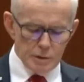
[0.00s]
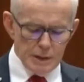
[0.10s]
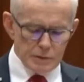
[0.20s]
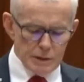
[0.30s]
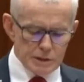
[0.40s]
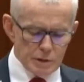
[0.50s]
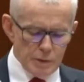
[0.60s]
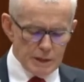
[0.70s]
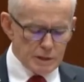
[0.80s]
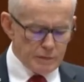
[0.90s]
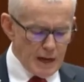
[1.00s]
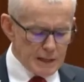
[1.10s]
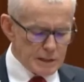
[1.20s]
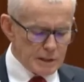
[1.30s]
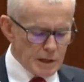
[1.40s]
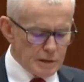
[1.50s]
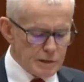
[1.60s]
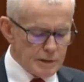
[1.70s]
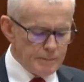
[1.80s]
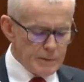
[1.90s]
increase the reach of arts and culture,